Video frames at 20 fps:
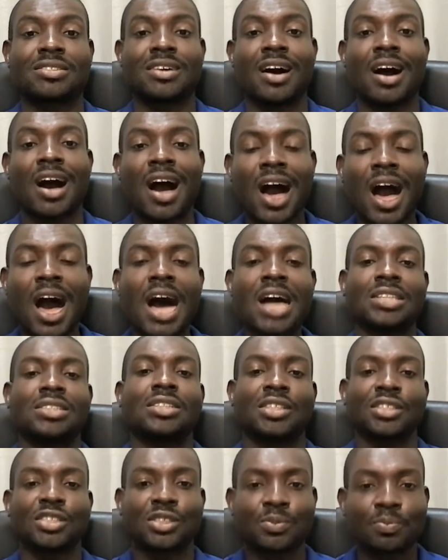the
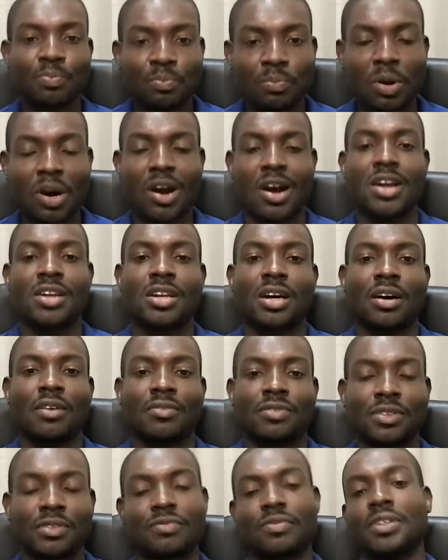hottest part
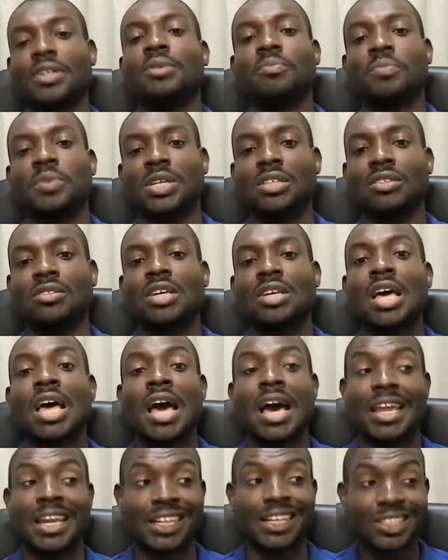of the Philippines.
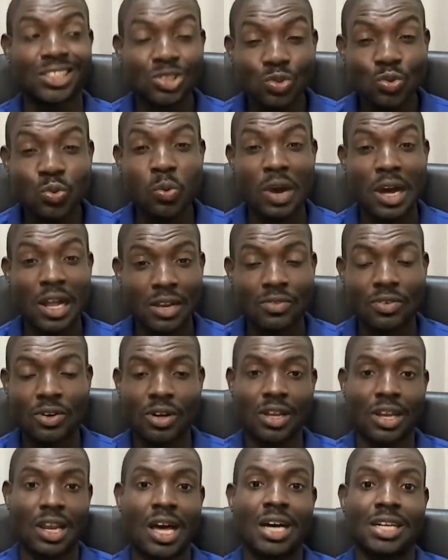And at 12
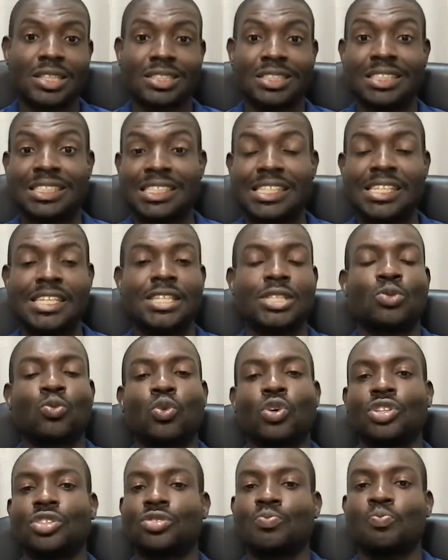o'clock, the heat
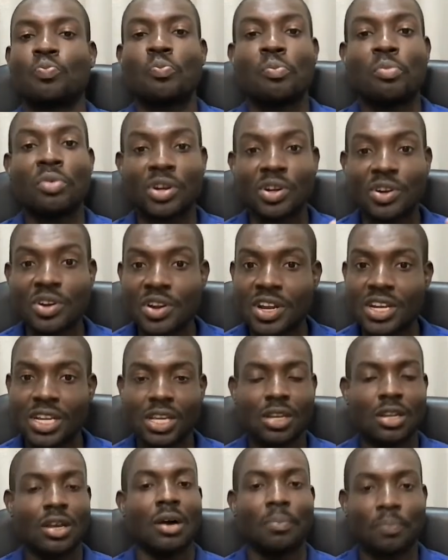was
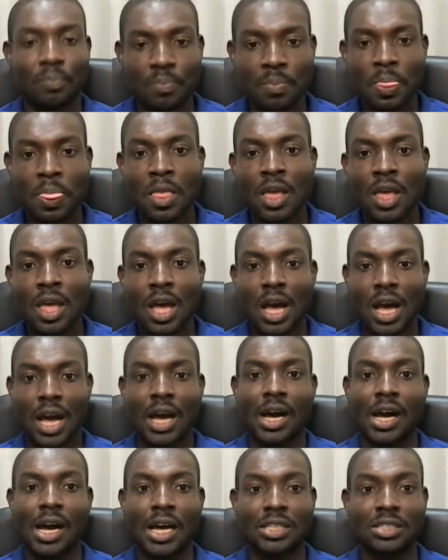burning up.
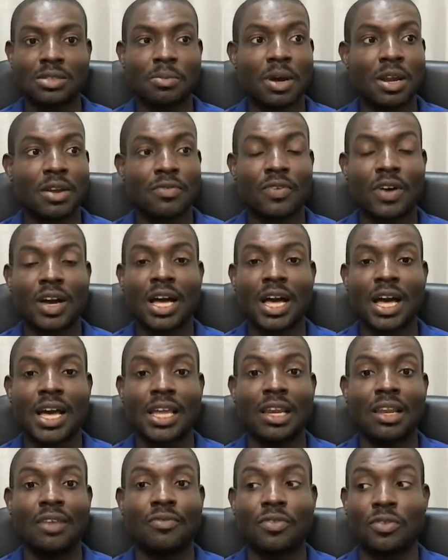As a matter of fact,
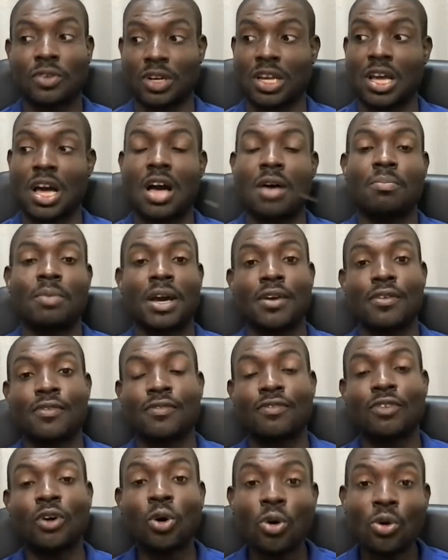I forgot my
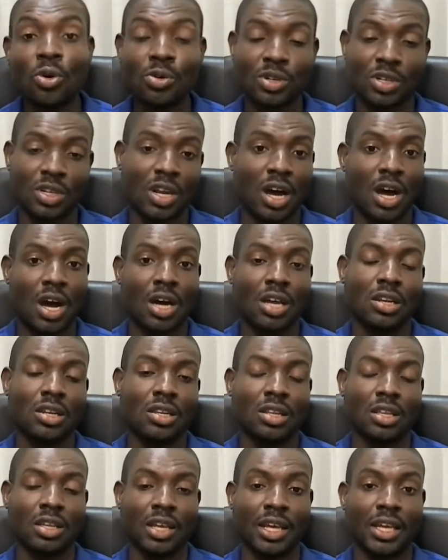phone
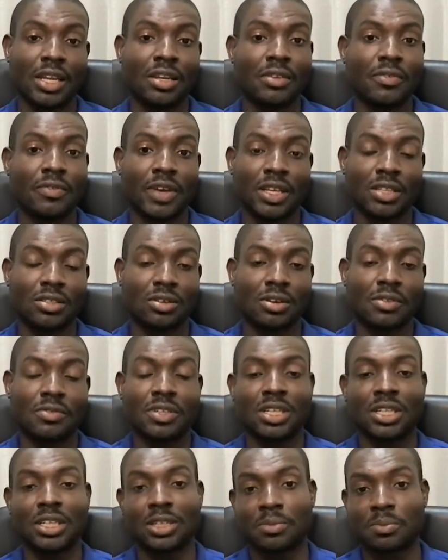on the elevator of
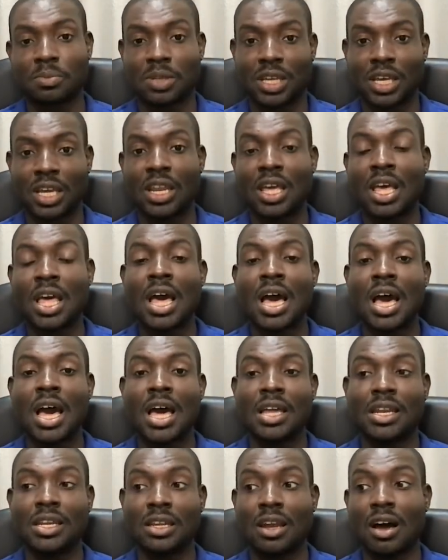the airplane,
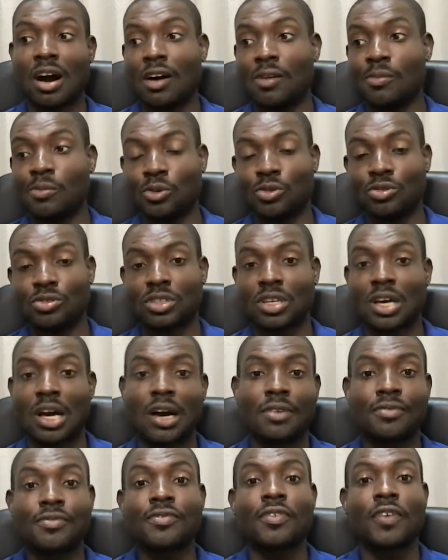and it almost
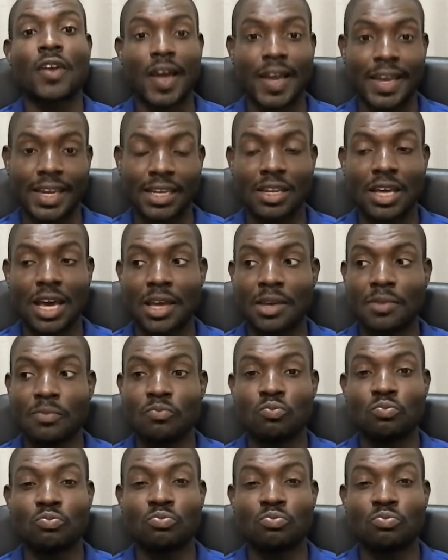got fried. I